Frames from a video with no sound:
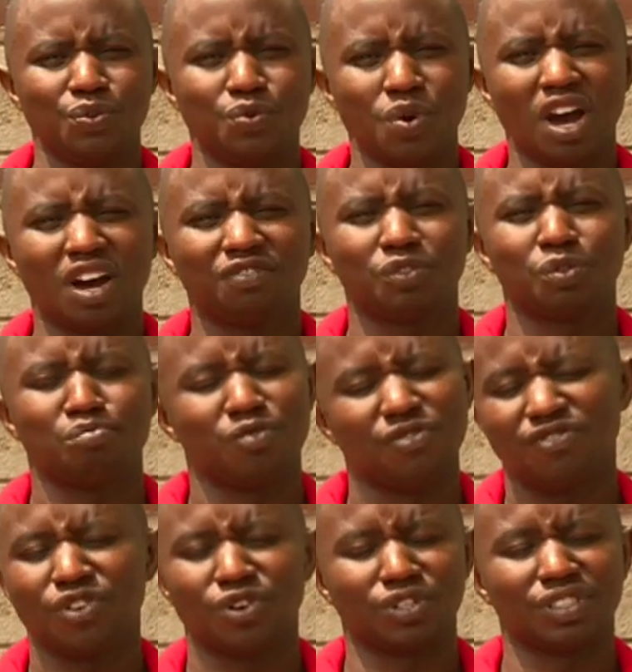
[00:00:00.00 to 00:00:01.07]
you have to
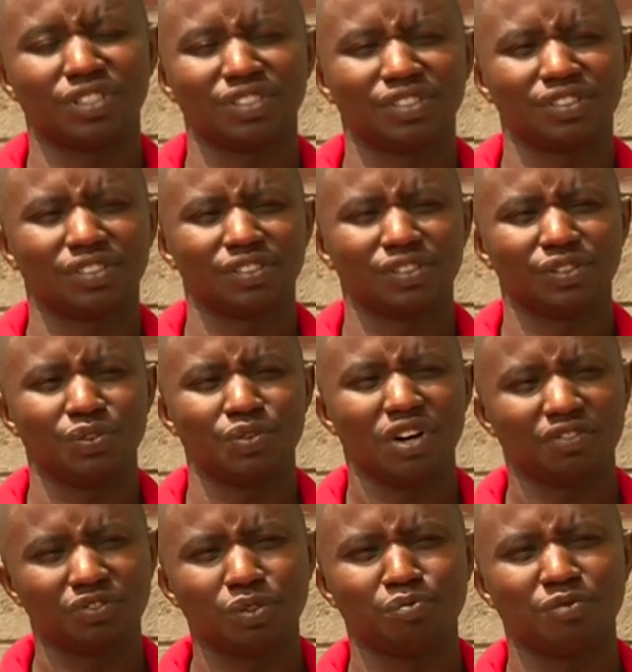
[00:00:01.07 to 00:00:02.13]
move on. You
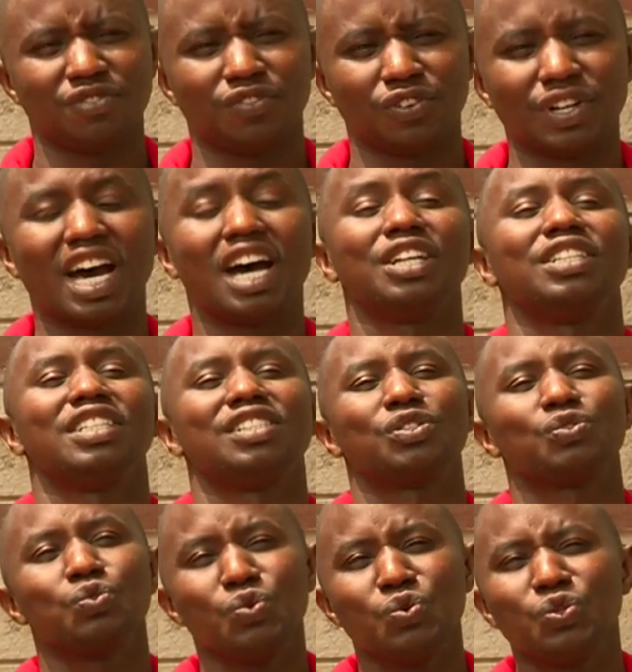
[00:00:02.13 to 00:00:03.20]
have to move on. And it's
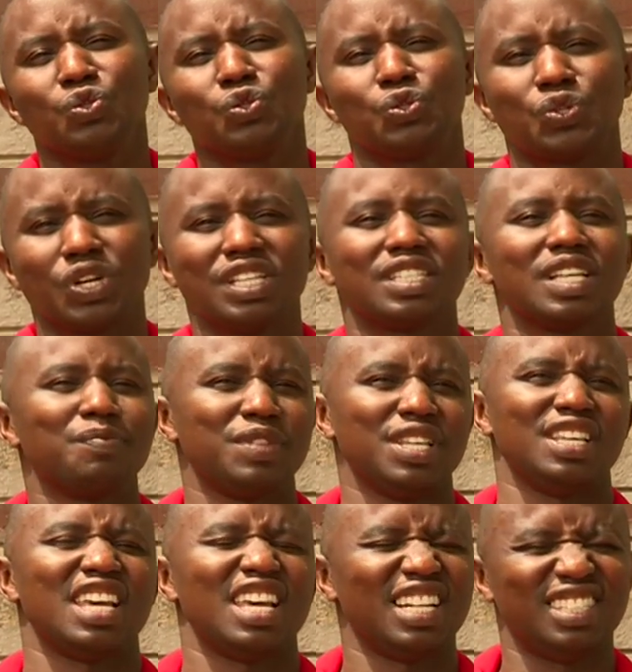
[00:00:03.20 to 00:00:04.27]
good to try
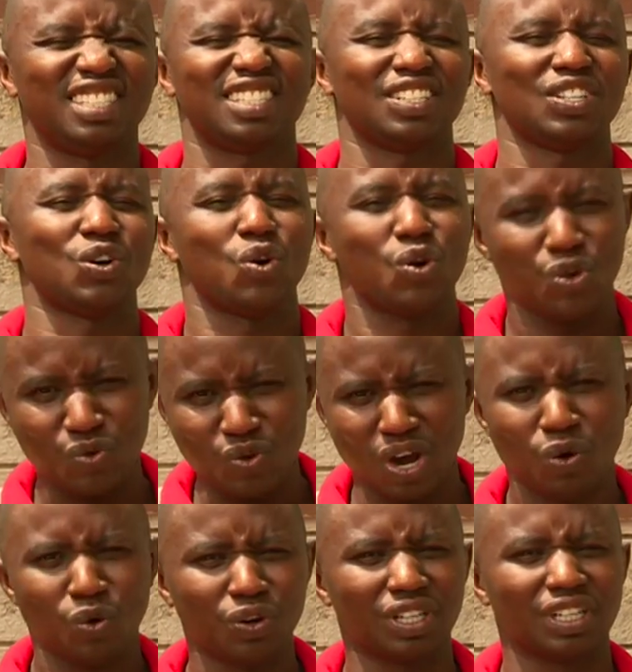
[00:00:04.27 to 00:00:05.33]
something else on your
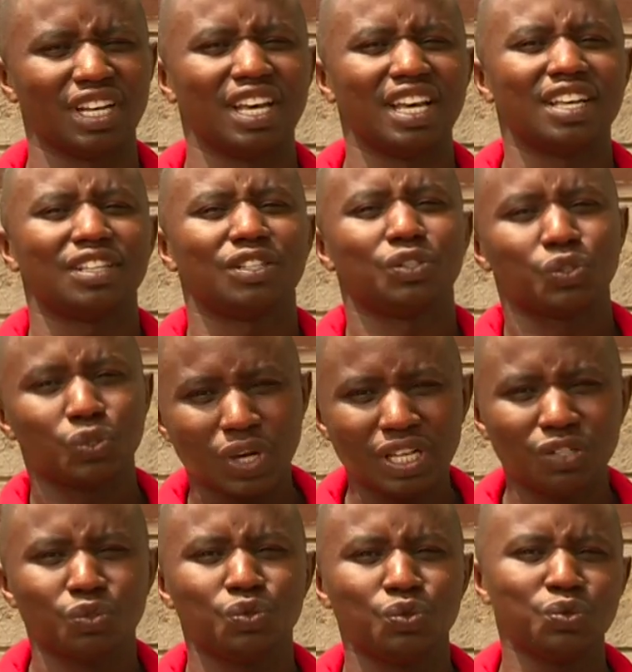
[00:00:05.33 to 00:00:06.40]
own. Try
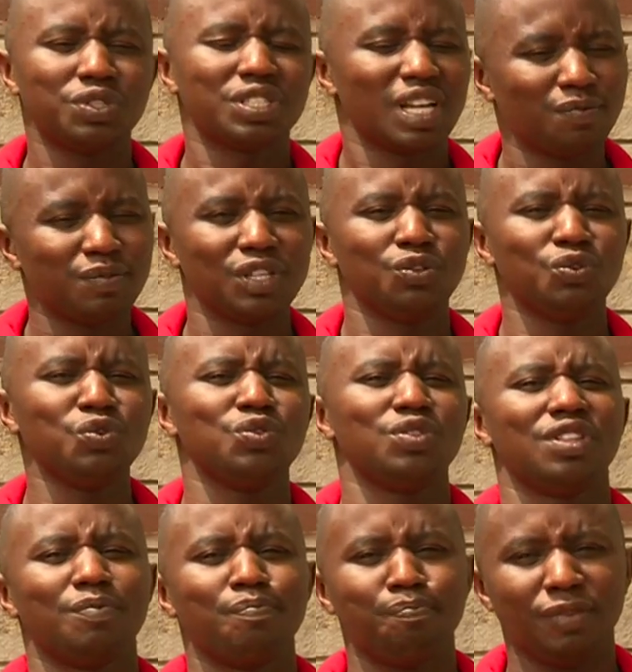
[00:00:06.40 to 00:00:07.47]
to do something. You
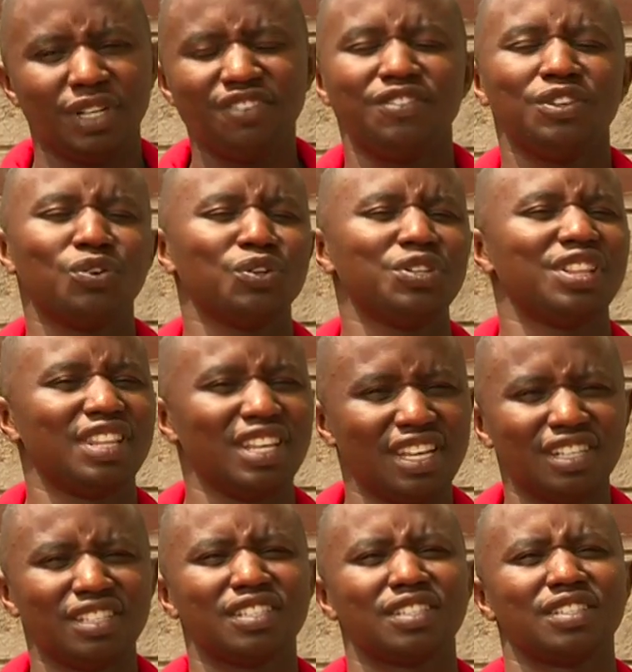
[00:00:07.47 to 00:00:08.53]
know, difficult
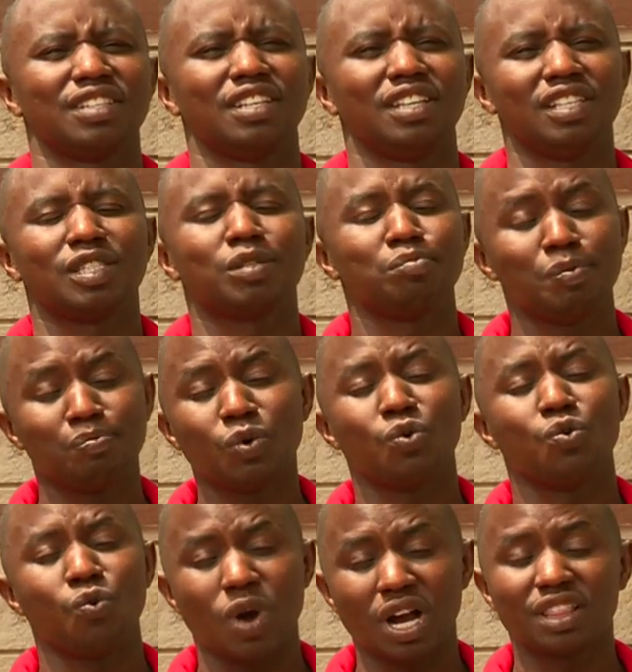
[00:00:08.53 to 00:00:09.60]
things, it's people
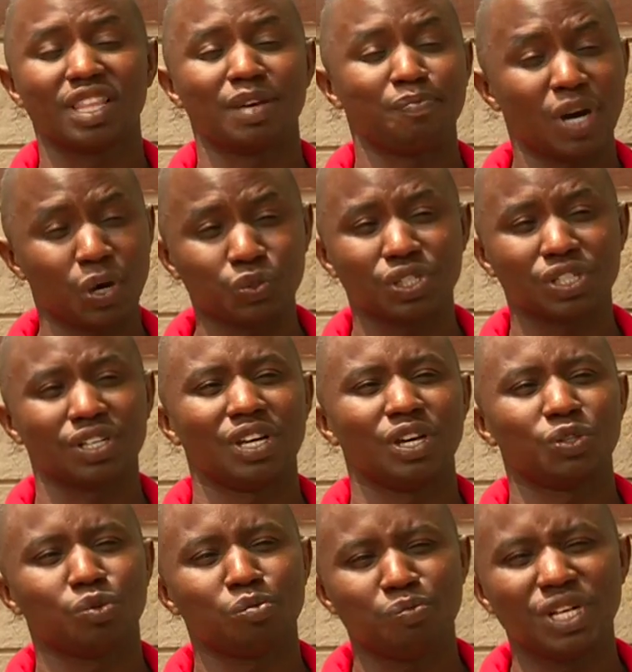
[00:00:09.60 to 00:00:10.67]
who work them out
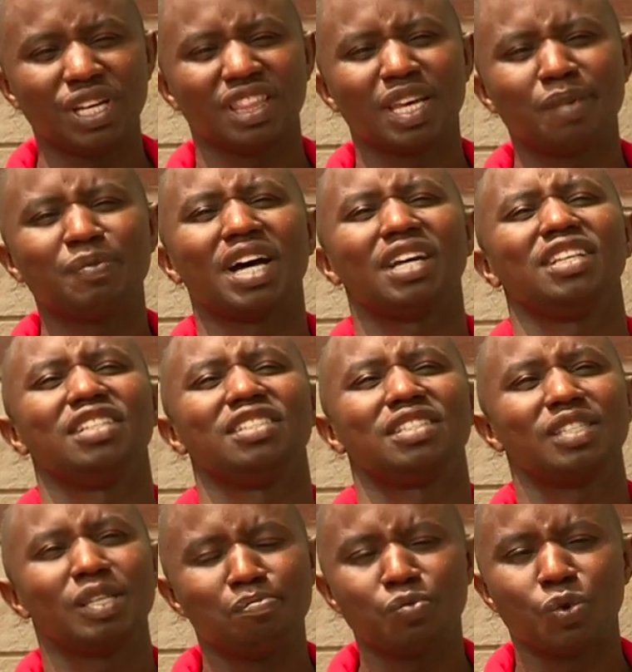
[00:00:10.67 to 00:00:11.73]
to bring them in
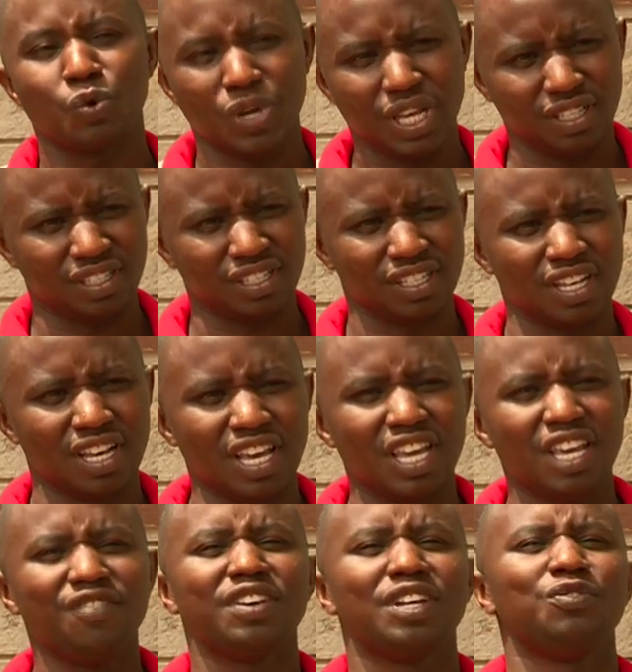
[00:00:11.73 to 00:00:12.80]
simple ways.
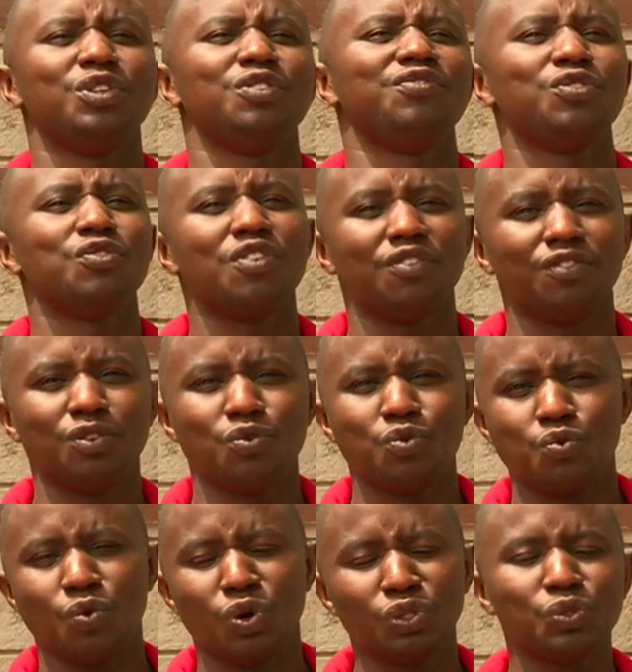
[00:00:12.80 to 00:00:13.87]
Even if you
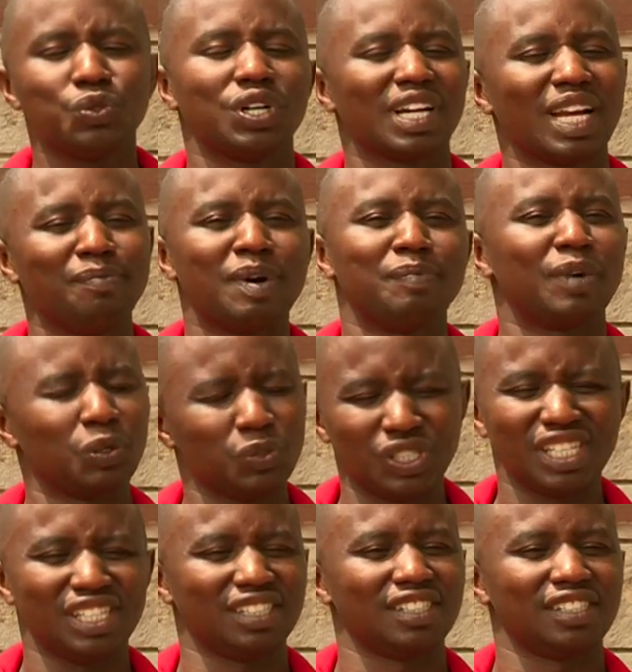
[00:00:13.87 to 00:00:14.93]
want to climb a
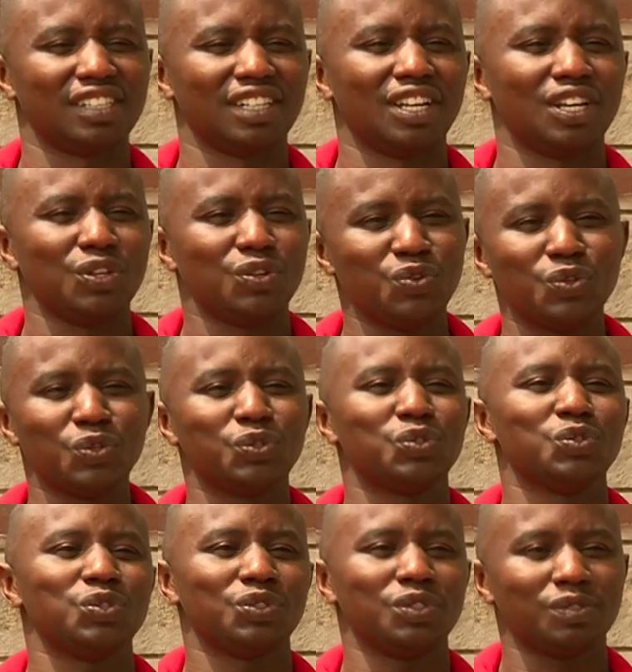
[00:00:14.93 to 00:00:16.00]
mountain, you
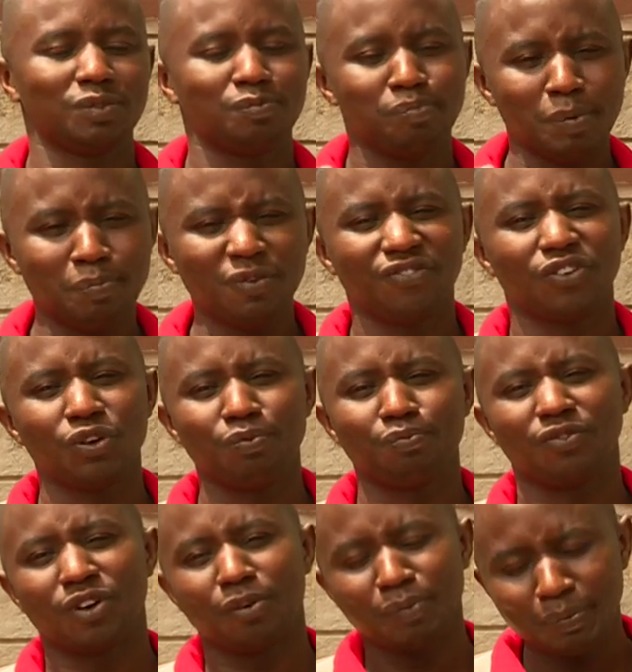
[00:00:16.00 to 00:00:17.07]
know,
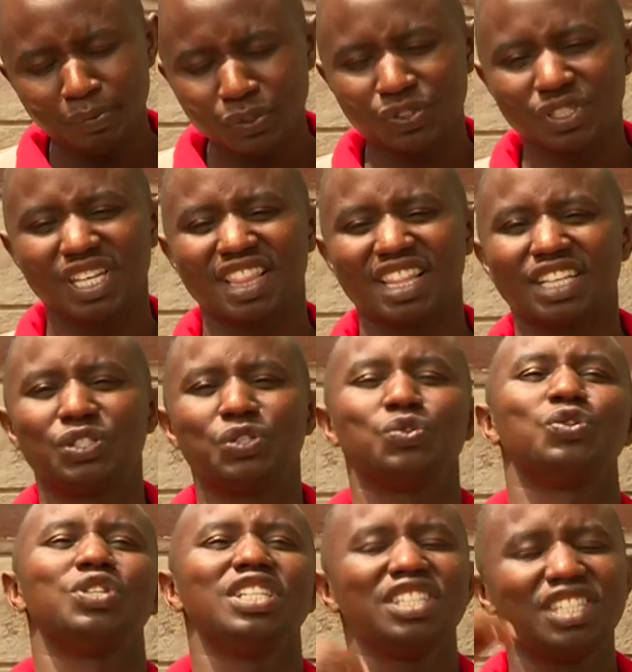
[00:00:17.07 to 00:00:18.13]
for people to say that
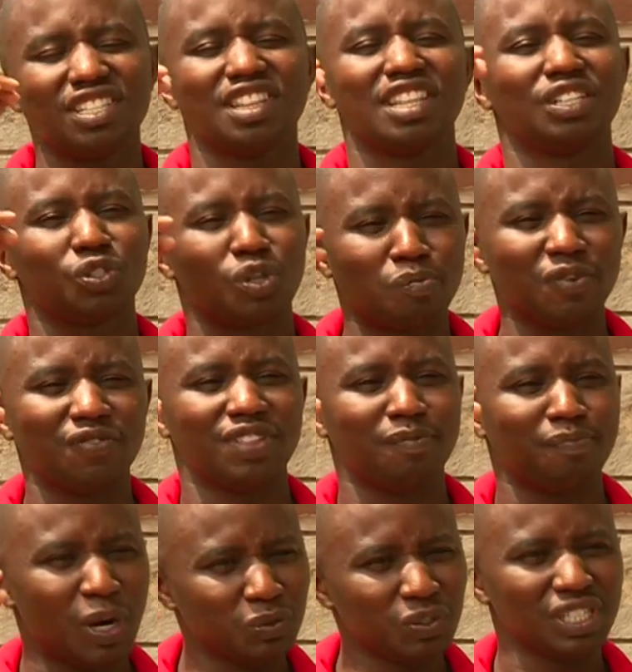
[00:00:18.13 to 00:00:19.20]
you reached the top of the
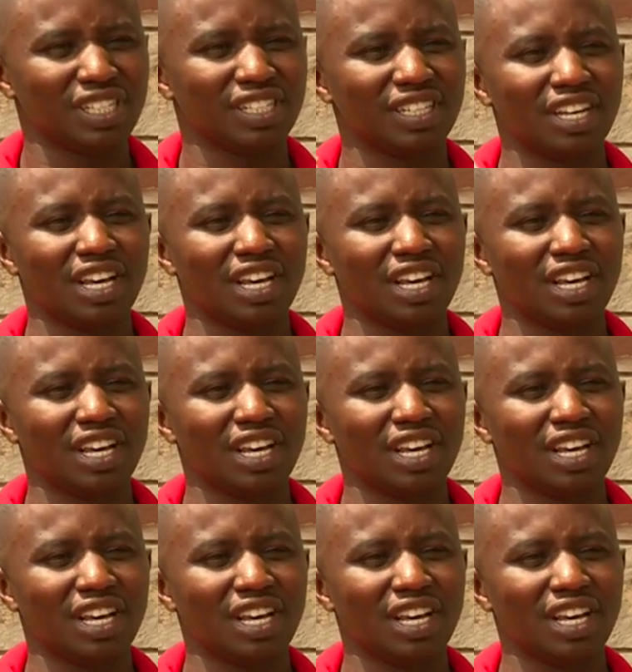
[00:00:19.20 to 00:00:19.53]
mountain,